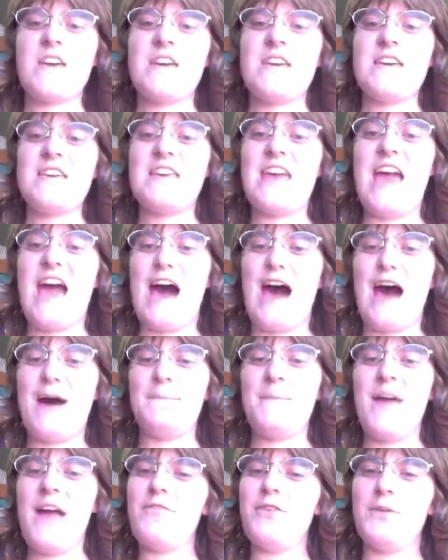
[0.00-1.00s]
Yeah,
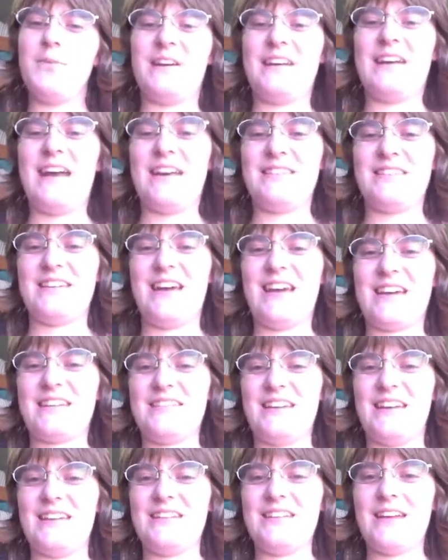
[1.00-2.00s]
everybody has an
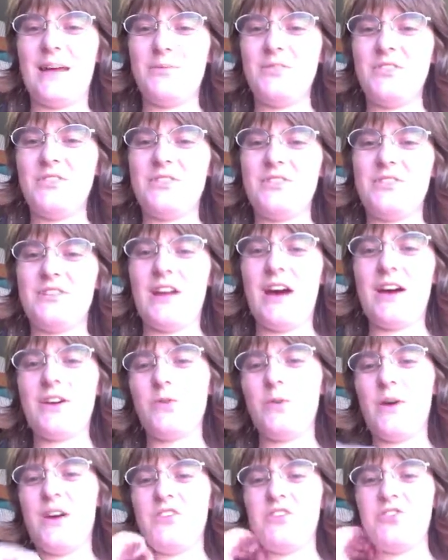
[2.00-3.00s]
accent. I'm just not
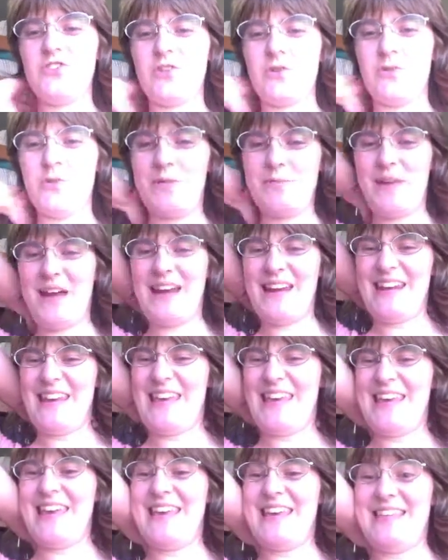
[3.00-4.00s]
quite sure what mine
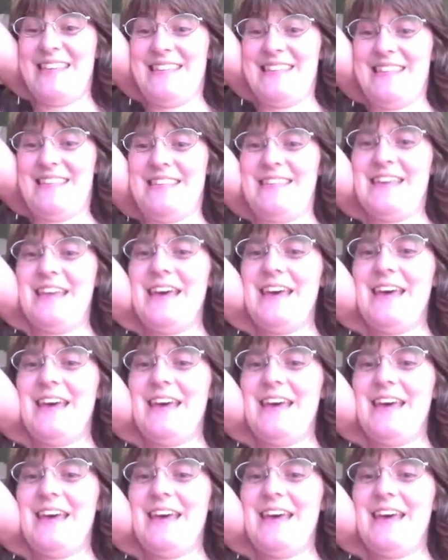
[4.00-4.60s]
is.